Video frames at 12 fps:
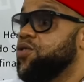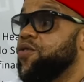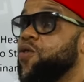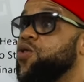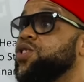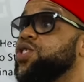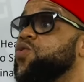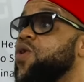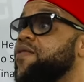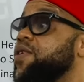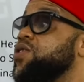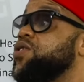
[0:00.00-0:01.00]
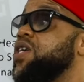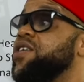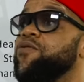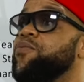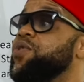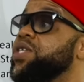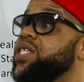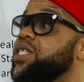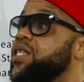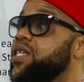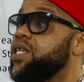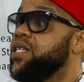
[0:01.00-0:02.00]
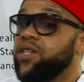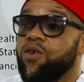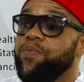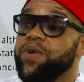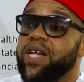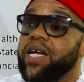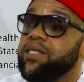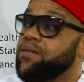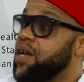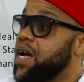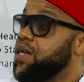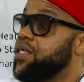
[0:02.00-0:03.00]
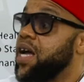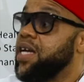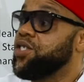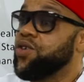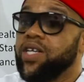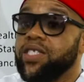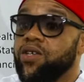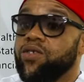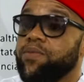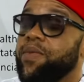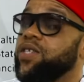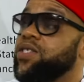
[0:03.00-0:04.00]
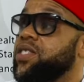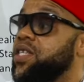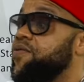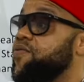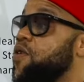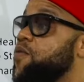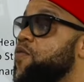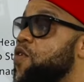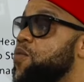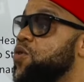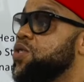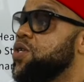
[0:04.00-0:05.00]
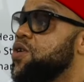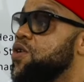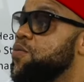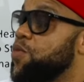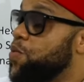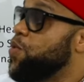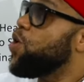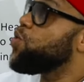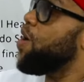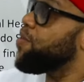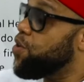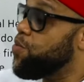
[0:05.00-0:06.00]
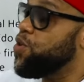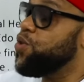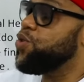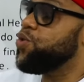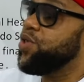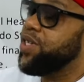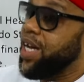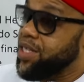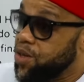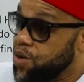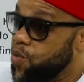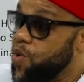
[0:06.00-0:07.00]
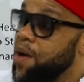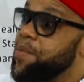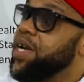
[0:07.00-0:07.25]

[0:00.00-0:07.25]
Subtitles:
lot of countries who have health insurance, even Britain, they don't pay their insurance till about three, four months. But because we have somebody who is doing that, we are